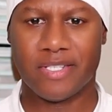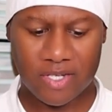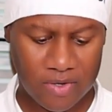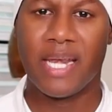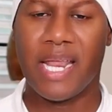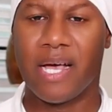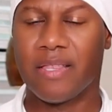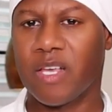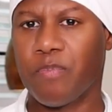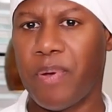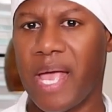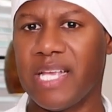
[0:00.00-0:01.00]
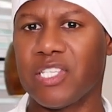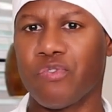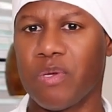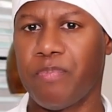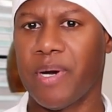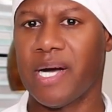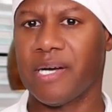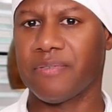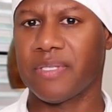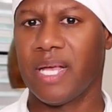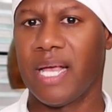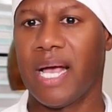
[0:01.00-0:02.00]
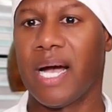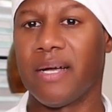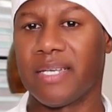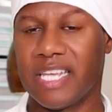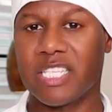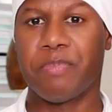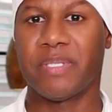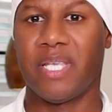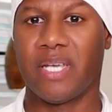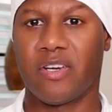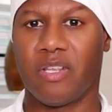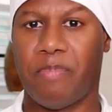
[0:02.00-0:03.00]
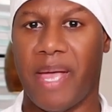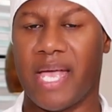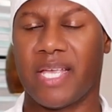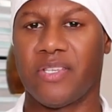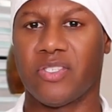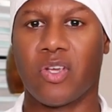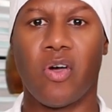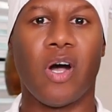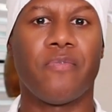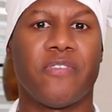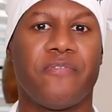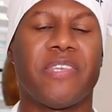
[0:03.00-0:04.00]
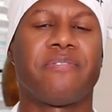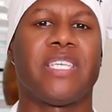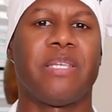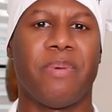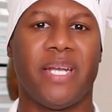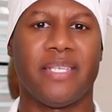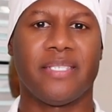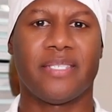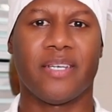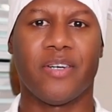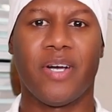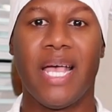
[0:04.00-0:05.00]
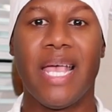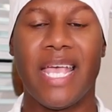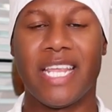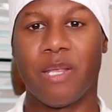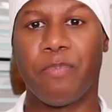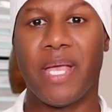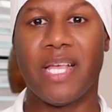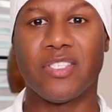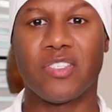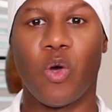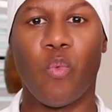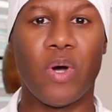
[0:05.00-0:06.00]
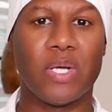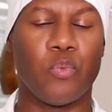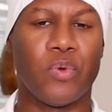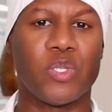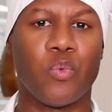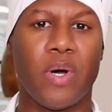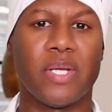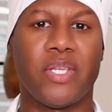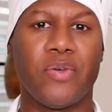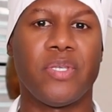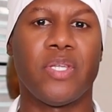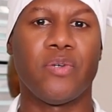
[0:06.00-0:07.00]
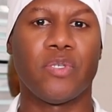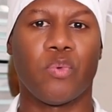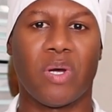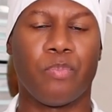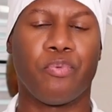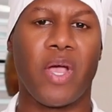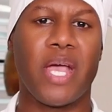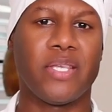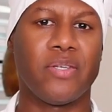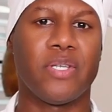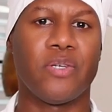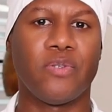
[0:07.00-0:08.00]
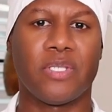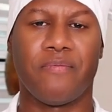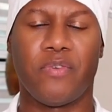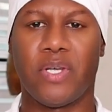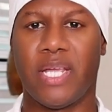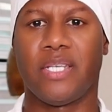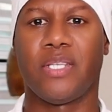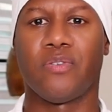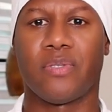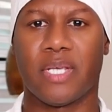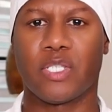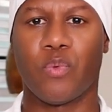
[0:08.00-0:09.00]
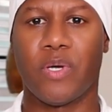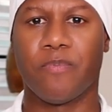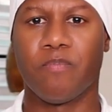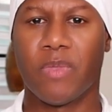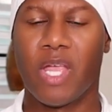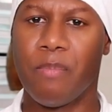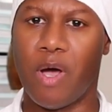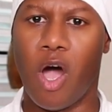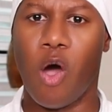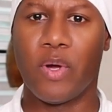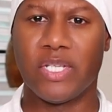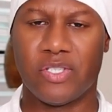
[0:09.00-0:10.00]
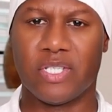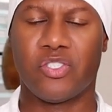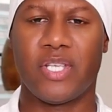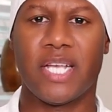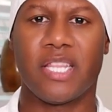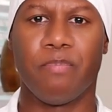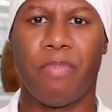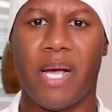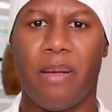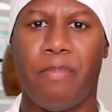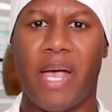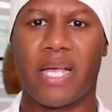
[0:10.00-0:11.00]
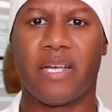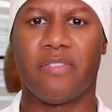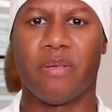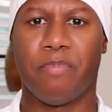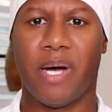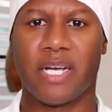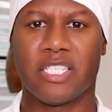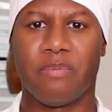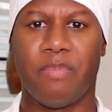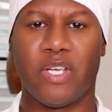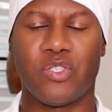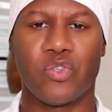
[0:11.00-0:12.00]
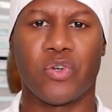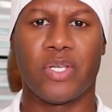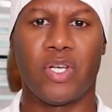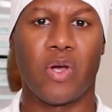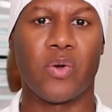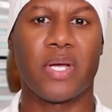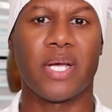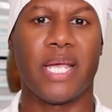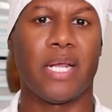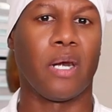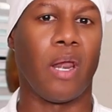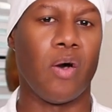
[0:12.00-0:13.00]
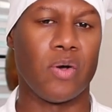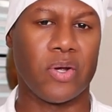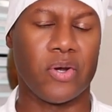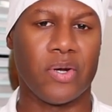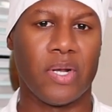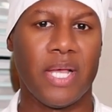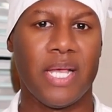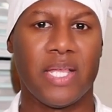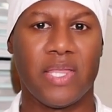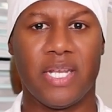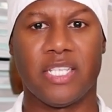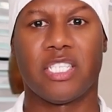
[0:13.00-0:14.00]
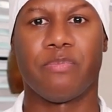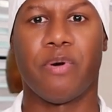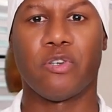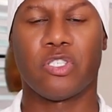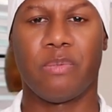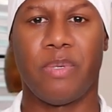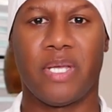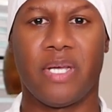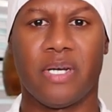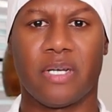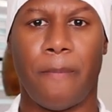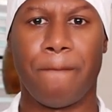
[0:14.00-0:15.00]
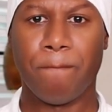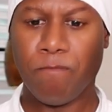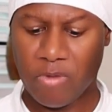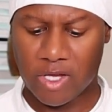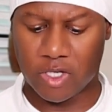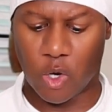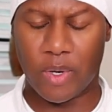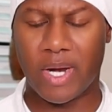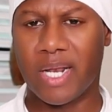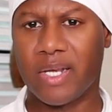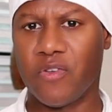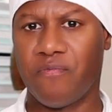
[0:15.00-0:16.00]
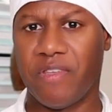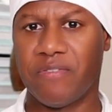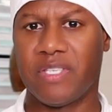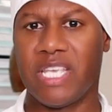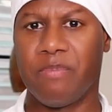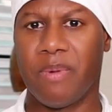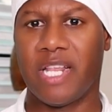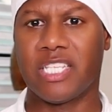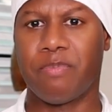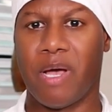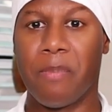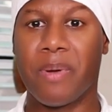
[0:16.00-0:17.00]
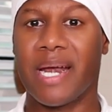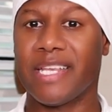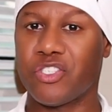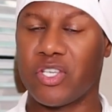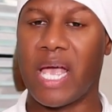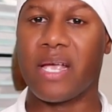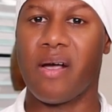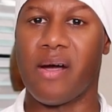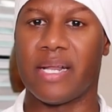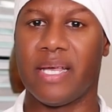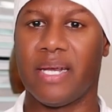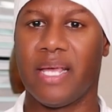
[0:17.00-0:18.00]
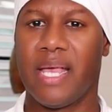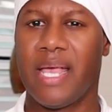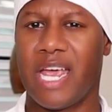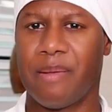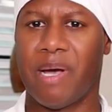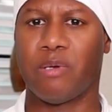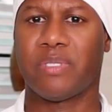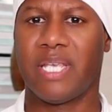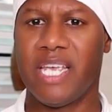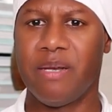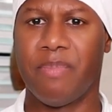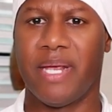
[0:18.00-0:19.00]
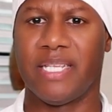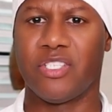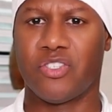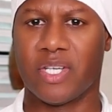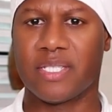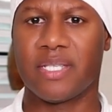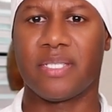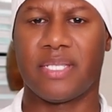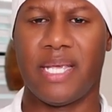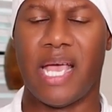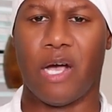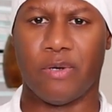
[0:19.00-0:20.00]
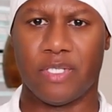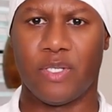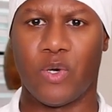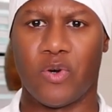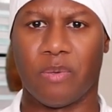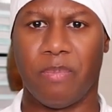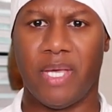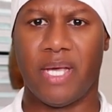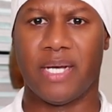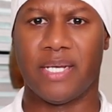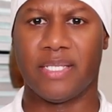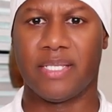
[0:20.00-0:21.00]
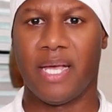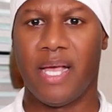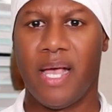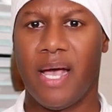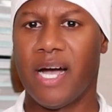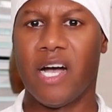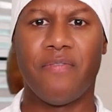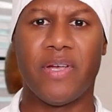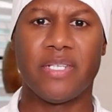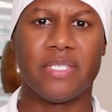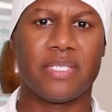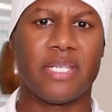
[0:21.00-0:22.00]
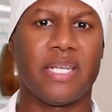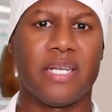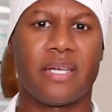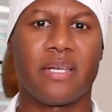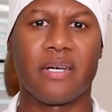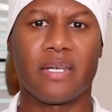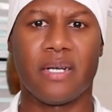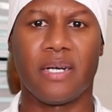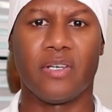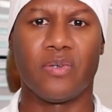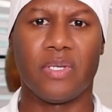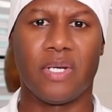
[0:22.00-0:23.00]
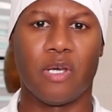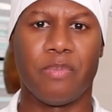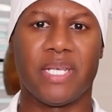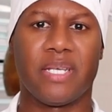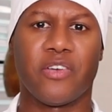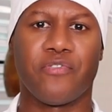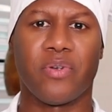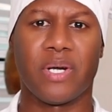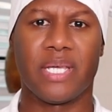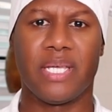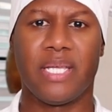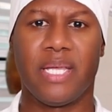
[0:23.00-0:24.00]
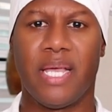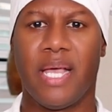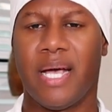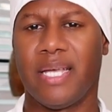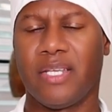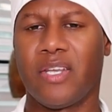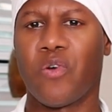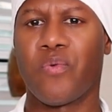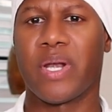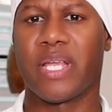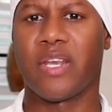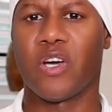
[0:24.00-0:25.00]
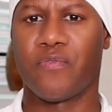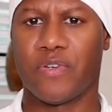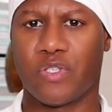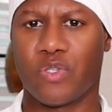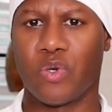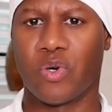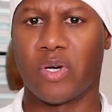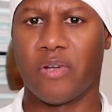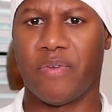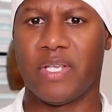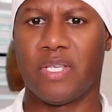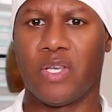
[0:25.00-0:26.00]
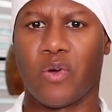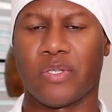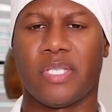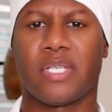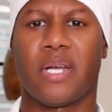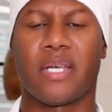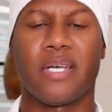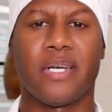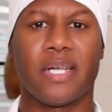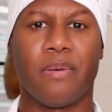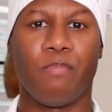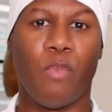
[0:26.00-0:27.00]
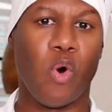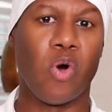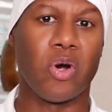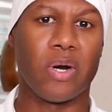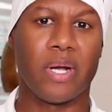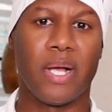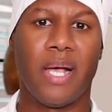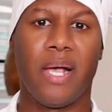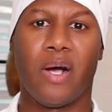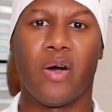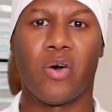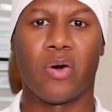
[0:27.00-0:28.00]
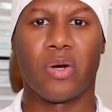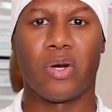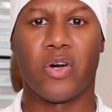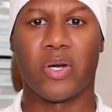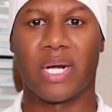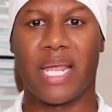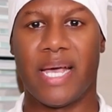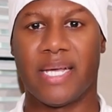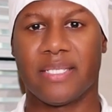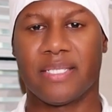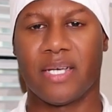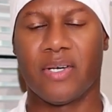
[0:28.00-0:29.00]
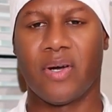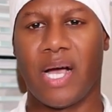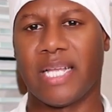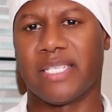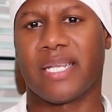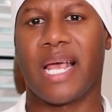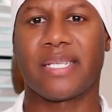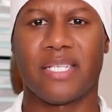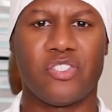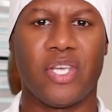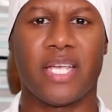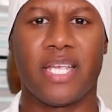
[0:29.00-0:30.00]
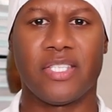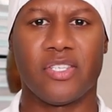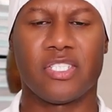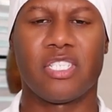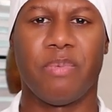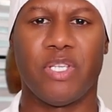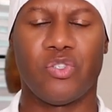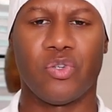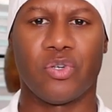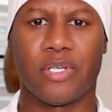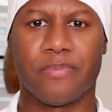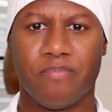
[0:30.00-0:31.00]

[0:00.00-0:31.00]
So now the pastry puffs on this particular package call for 15 minutes. So it depends on which one you use, what brand you use, if you didn't use this one. But always just check the back of the box to make sure you don't cook it longer than it's supposed to be cooked. So we're gonna do 15 minutes, but I'm gonna check on it at about 10 minutes just to see how it's doing, because ovens tend to cook a little bit differently. You don't really know for sure if yours is gonna cook more or less. So I just like to check it just to be sure.